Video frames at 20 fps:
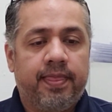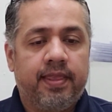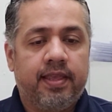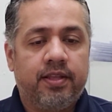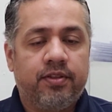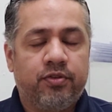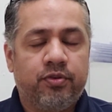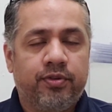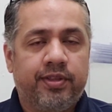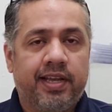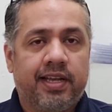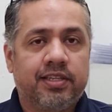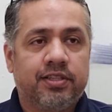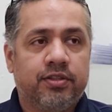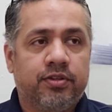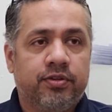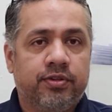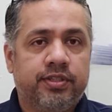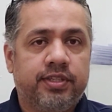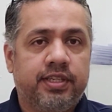In
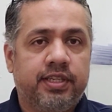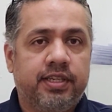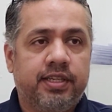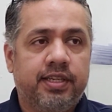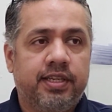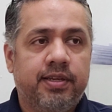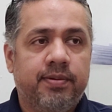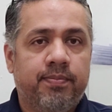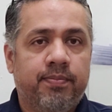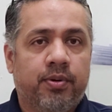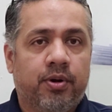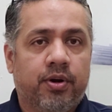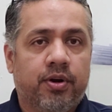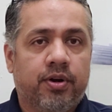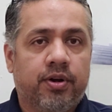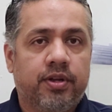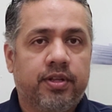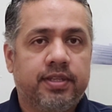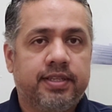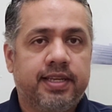2013, he
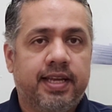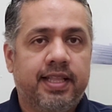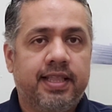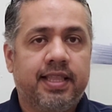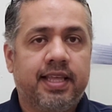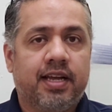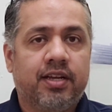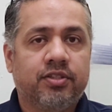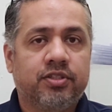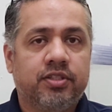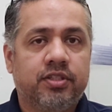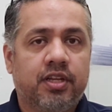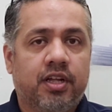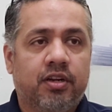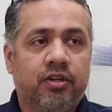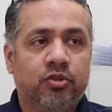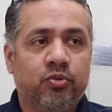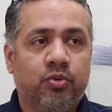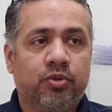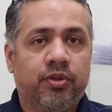bought
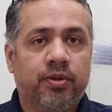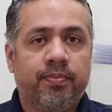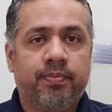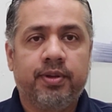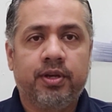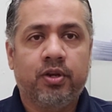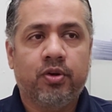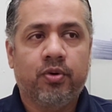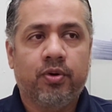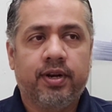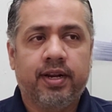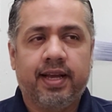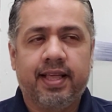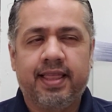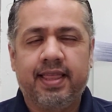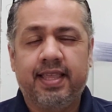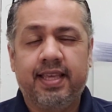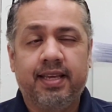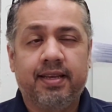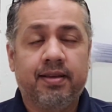$10,000 worth of Bitcoin.
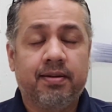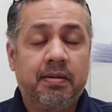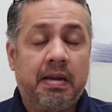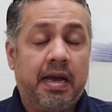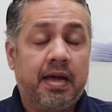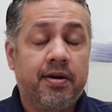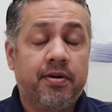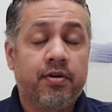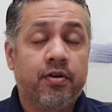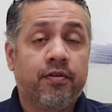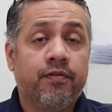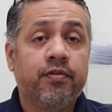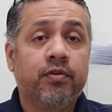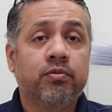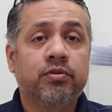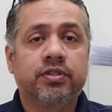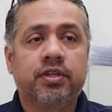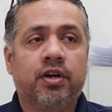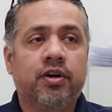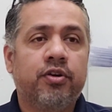I don't know if it
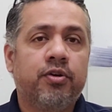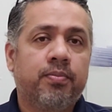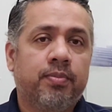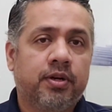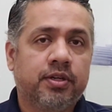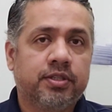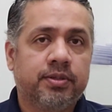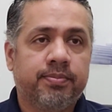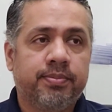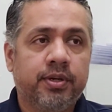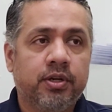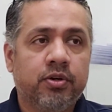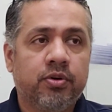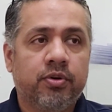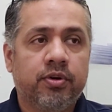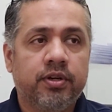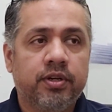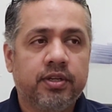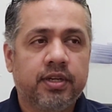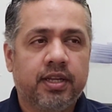was $100 of
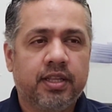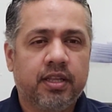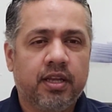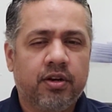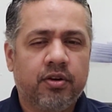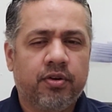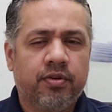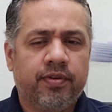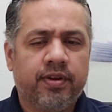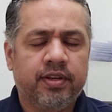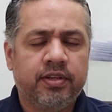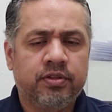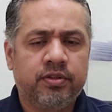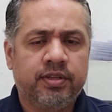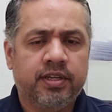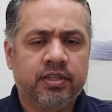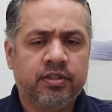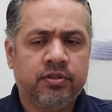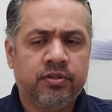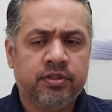Bitcoin. I know around
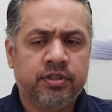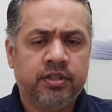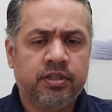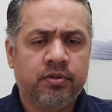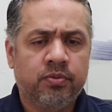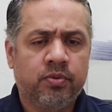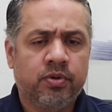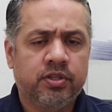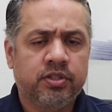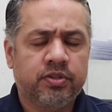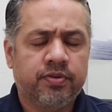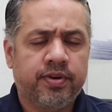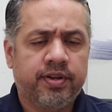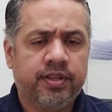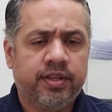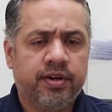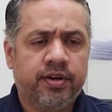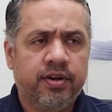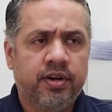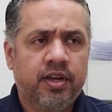2013 it was around
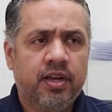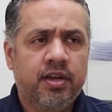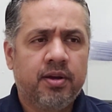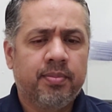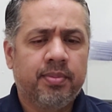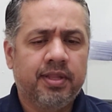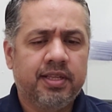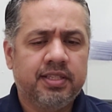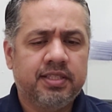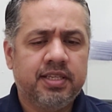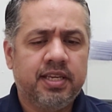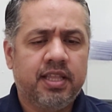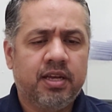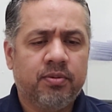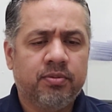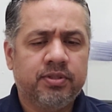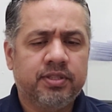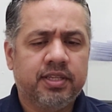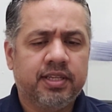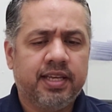there. But let's say that
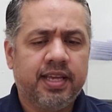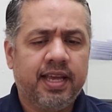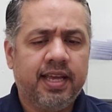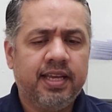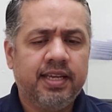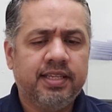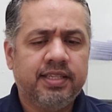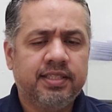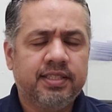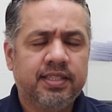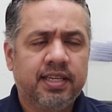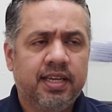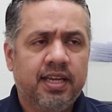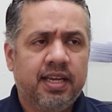was the case.